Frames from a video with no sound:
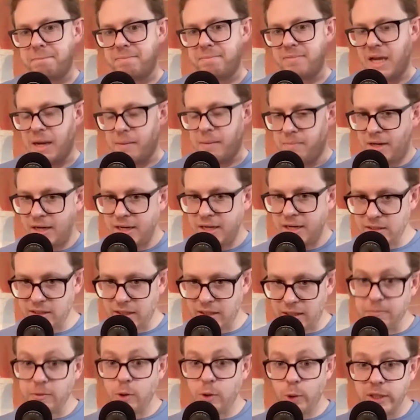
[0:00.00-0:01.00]

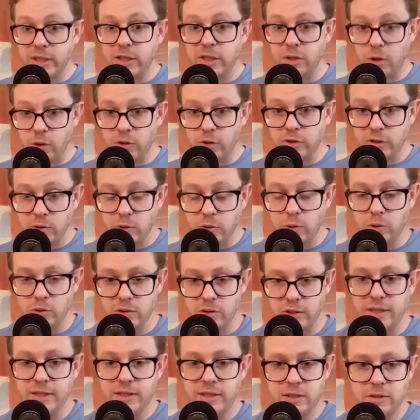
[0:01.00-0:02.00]
I'm going to also hold
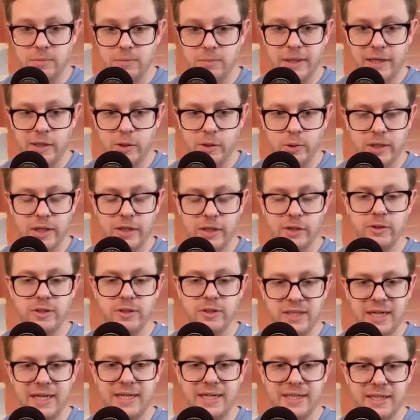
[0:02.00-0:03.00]
on to my own
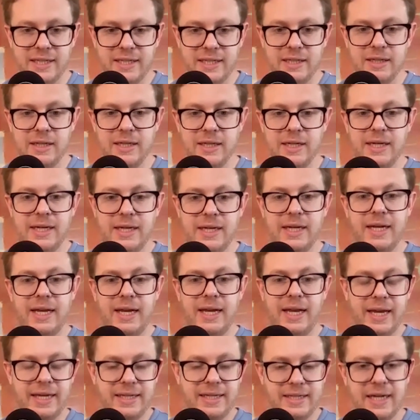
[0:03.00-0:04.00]
understanding
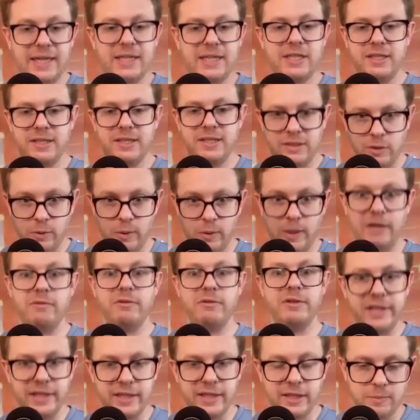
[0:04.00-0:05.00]
and not just do
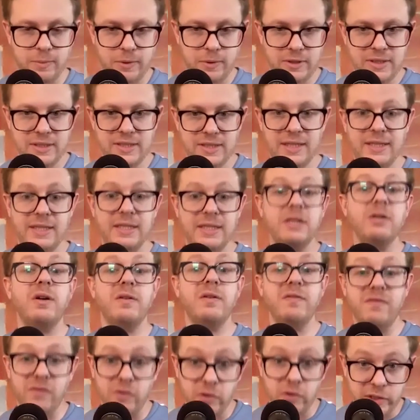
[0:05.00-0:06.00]
everything this person says until
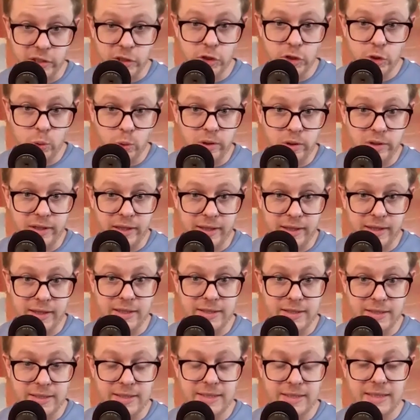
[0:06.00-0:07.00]
I'm fully sure that
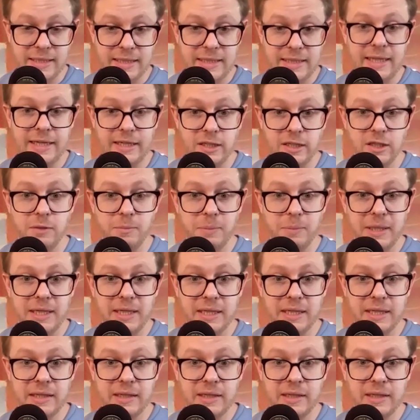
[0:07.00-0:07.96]
this is an enlightened being.